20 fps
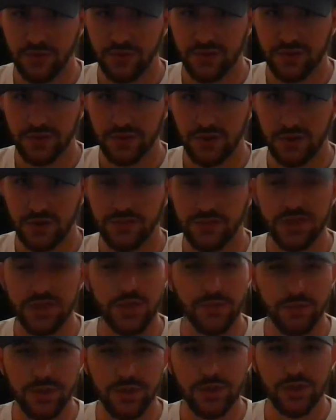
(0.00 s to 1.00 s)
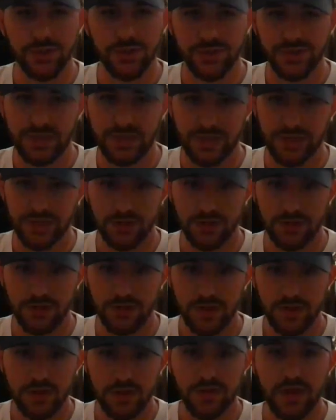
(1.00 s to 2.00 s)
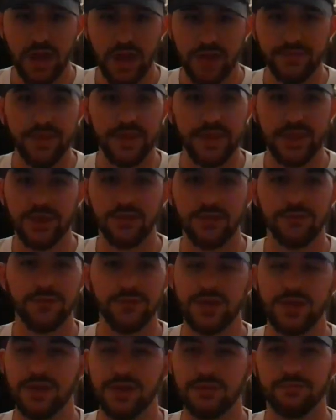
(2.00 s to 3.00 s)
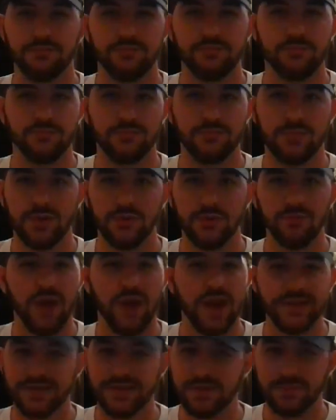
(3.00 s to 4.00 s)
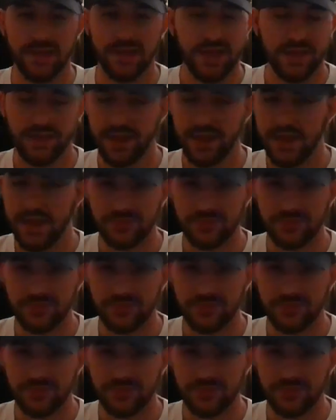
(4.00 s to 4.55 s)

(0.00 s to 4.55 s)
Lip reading: focused on the original Caesar and like the Rise of the Planet of the